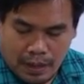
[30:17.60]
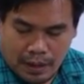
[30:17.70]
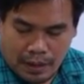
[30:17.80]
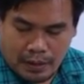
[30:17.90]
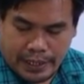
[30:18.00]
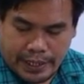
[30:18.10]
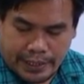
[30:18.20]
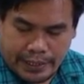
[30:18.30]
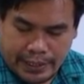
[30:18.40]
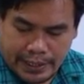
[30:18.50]

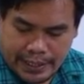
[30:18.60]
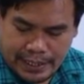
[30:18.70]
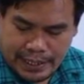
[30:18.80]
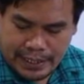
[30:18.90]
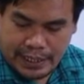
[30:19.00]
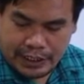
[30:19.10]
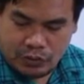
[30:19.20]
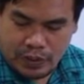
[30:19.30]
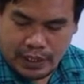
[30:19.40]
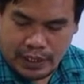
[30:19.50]
Okay, and the next
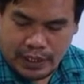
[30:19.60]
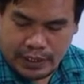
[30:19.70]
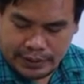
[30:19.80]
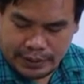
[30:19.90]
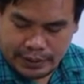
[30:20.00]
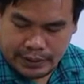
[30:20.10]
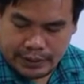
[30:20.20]
one is,